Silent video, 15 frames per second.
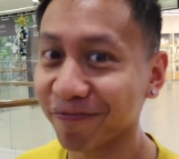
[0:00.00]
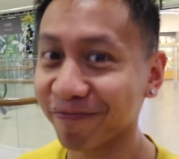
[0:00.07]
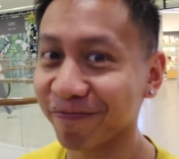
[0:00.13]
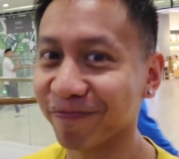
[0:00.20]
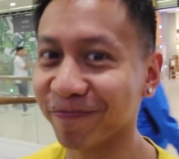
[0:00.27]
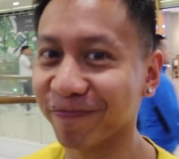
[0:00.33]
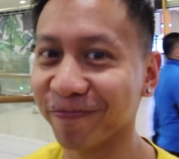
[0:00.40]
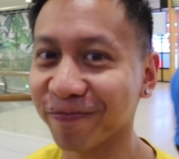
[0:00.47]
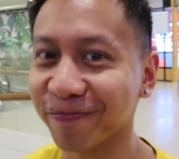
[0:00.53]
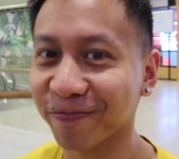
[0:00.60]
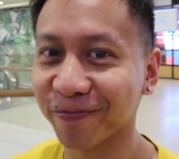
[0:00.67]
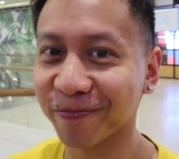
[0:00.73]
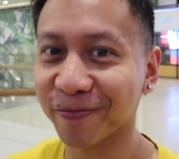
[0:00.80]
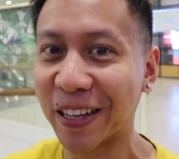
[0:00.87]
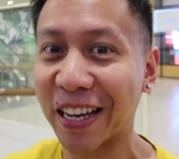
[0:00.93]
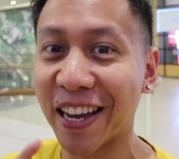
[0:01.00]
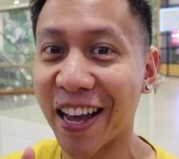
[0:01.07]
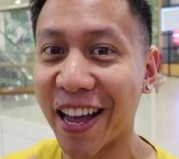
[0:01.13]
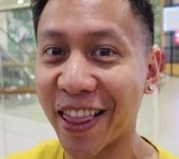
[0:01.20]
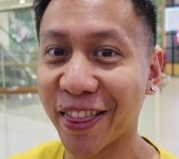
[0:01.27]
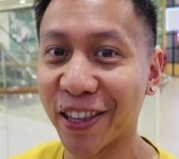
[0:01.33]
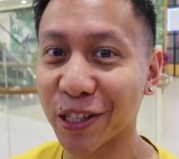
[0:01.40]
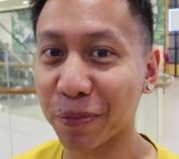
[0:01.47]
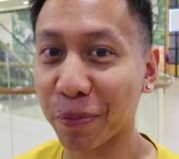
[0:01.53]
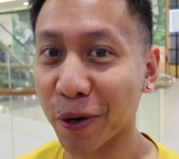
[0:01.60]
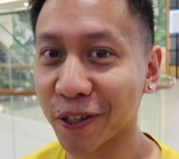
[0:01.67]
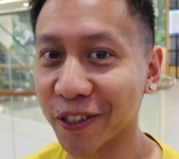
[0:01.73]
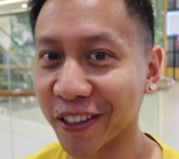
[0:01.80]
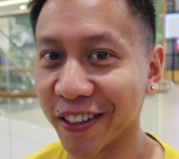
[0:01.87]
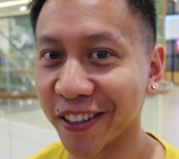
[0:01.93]
Mm-hmm. This
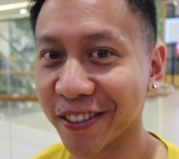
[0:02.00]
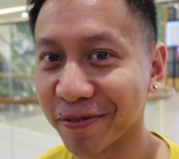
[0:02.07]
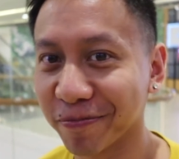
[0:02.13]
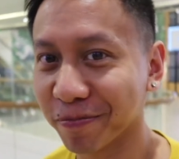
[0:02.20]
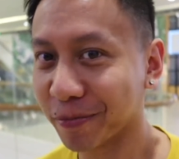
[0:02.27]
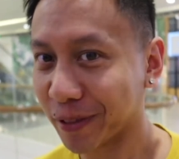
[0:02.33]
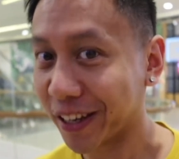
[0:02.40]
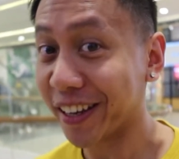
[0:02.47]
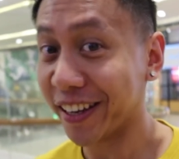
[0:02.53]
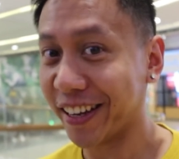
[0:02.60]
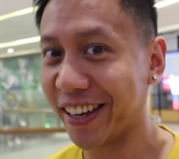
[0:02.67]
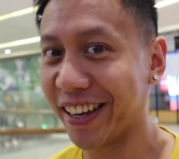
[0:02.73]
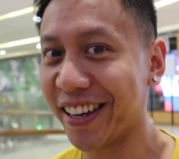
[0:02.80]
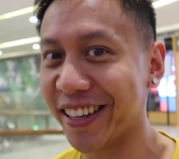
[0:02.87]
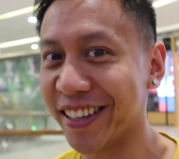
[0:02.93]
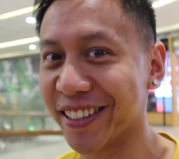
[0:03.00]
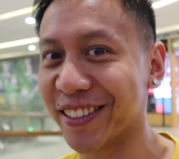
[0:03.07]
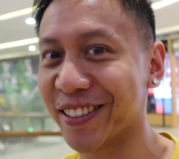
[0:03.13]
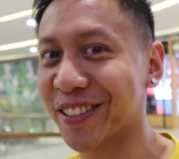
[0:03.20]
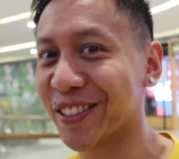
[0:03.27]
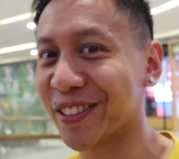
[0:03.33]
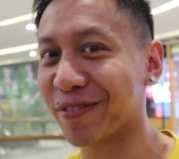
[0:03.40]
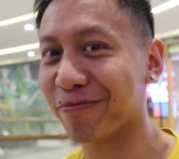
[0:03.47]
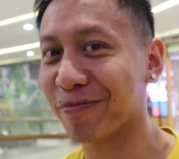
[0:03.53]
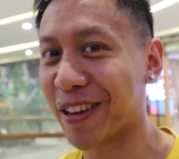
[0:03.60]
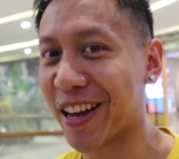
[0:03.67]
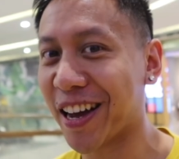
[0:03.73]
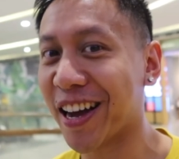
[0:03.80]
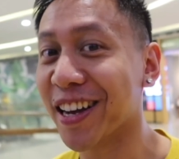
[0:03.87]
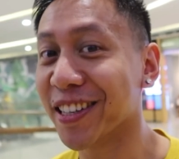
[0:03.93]
person is
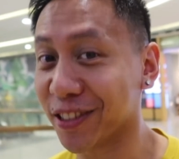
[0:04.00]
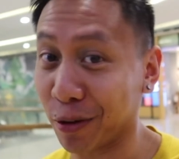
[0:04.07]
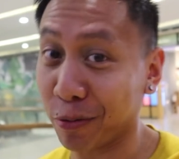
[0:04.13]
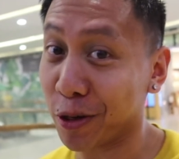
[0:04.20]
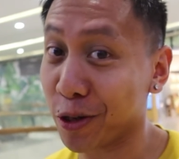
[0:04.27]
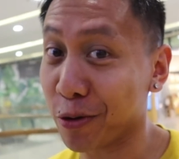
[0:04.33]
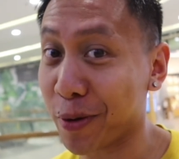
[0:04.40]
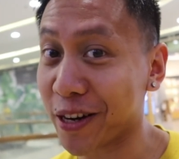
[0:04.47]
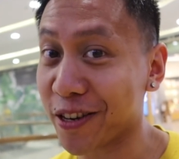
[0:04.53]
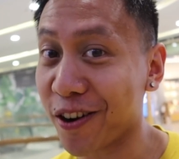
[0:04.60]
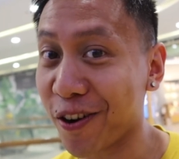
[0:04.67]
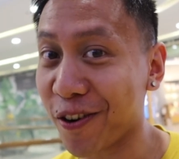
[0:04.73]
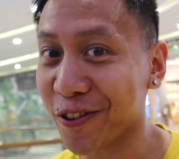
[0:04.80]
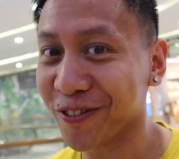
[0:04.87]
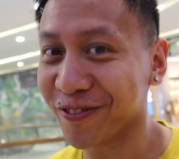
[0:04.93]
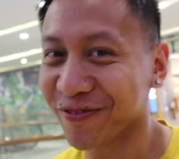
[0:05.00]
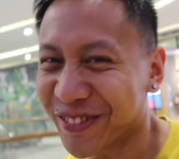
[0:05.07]
someone you might know.